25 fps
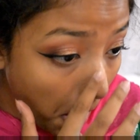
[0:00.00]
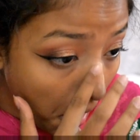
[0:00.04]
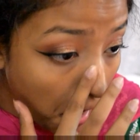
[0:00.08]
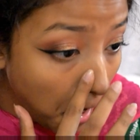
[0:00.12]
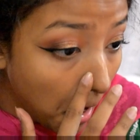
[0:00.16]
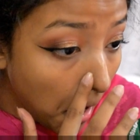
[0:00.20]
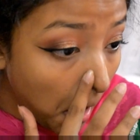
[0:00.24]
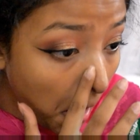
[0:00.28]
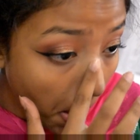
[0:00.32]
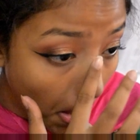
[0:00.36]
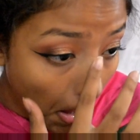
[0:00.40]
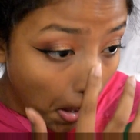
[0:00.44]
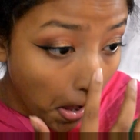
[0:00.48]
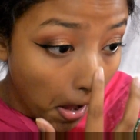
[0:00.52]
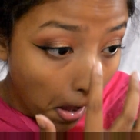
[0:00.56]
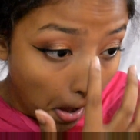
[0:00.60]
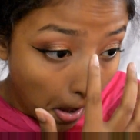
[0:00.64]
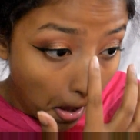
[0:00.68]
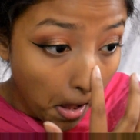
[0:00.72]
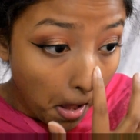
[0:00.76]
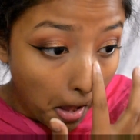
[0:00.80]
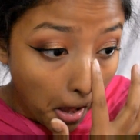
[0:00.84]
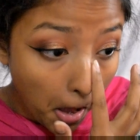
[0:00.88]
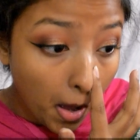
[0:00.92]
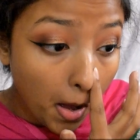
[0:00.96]
my
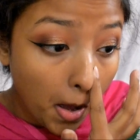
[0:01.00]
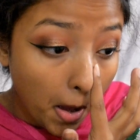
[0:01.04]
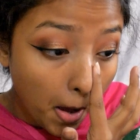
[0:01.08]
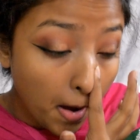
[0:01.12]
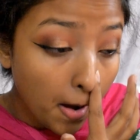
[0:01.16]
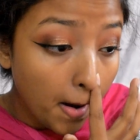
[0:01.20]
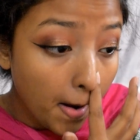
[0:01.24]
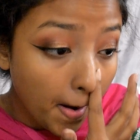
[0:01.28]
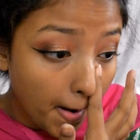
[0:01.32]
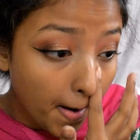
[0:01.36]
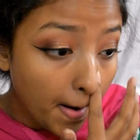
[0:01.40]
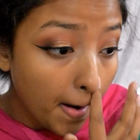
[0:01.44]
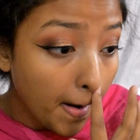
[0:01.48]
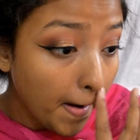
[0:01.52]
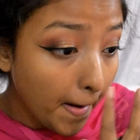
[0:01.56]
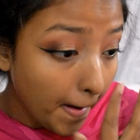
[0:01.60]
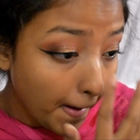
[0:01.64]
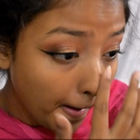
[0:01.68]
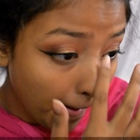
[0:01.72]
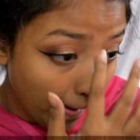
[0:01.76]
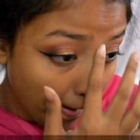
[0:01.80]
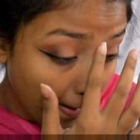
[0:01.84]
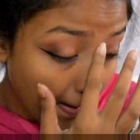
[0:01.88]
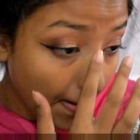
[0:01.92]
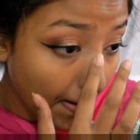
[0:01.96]
Maybelline pore
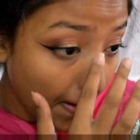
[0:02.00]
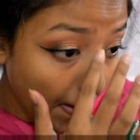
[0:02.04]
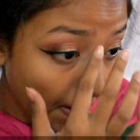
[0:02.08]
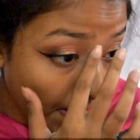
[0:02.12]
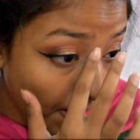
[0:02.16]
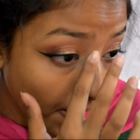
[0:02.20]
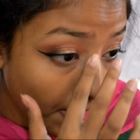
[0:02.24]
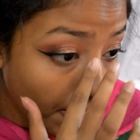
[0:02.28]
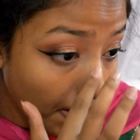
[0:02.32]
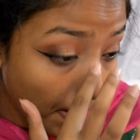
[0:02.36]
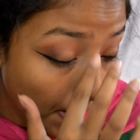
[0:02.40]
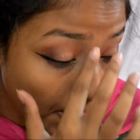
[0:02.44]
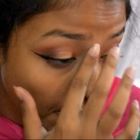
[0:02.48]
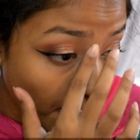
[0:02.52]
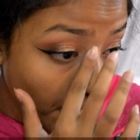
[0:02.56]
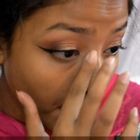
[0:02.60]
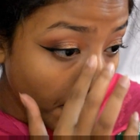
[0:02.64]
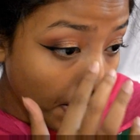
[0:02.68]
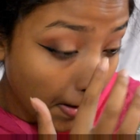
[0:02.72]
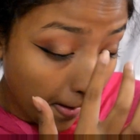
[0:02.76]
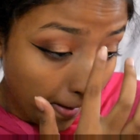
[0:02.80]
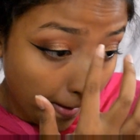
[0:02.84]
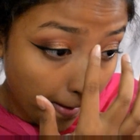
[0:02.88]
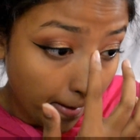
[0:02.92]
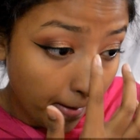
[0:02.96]
eraser on
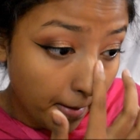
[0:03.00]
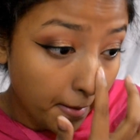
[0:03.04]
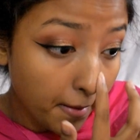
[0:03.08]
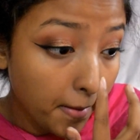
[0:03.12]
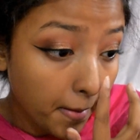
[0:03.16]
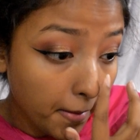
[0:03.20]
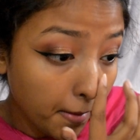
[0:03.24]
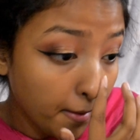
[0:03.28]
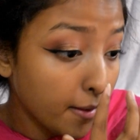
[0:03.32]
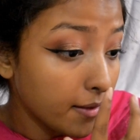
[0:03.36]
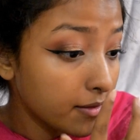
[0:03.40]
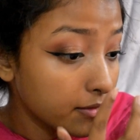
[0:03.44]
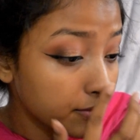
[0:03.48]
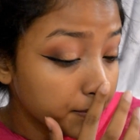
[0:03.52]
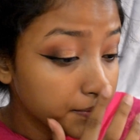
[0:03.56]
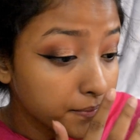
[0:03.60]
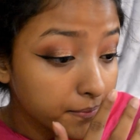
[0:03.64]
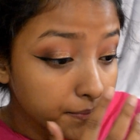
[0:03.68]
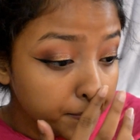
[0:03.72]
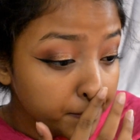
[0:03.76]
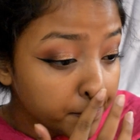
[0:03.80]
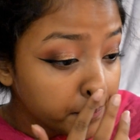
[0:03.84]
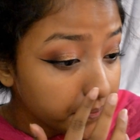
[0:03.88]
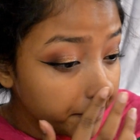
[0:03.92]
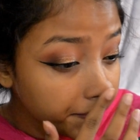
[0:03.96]
the areas where I have
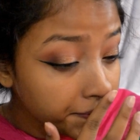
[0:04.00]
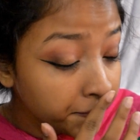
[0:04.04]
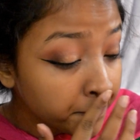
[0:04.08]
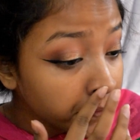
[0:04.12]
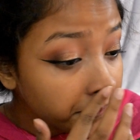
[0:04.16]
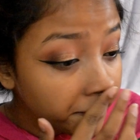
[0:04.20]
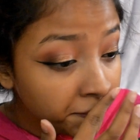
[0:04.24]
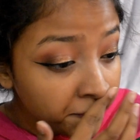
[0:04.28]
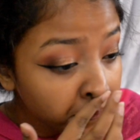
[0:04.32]
large pores,